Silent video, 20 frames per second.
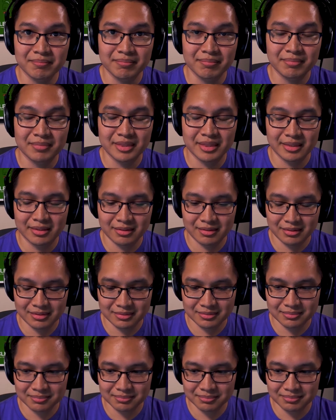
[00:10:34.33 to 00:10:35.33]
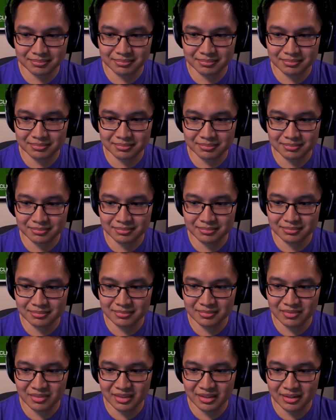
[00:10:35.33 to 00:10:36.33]

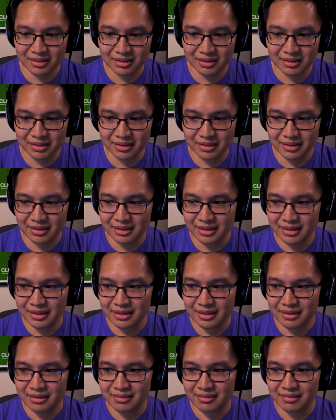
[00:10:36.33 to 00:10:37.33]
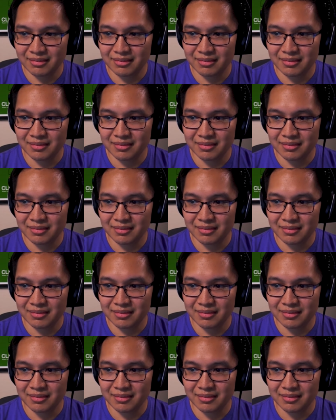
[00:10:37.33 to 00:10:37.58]
[no speech]